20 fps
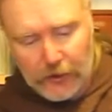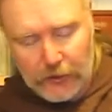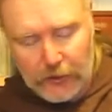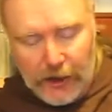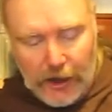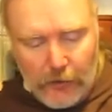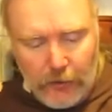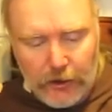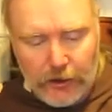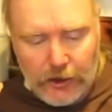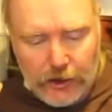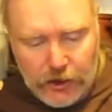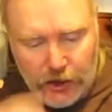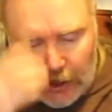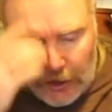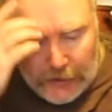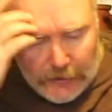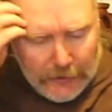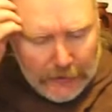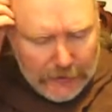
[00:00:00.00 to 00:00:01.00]
now we're going to
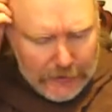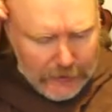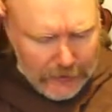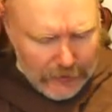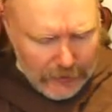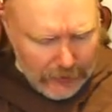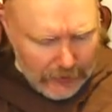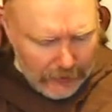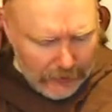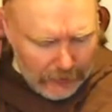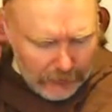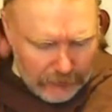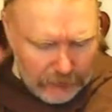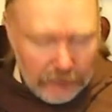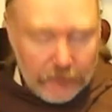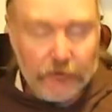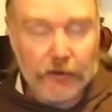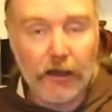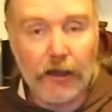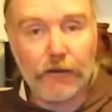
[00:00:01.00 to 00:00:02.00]
check this
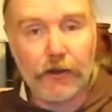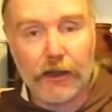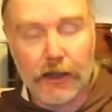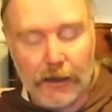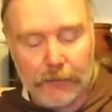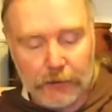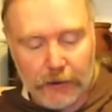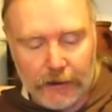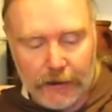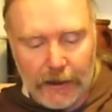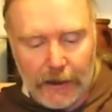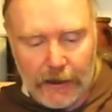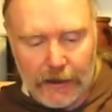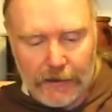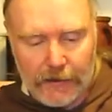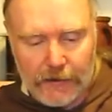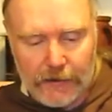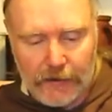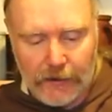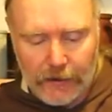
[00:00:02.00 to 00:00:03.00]
every couple of
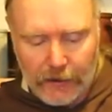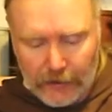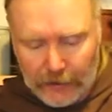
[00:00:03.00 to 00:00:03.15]
days.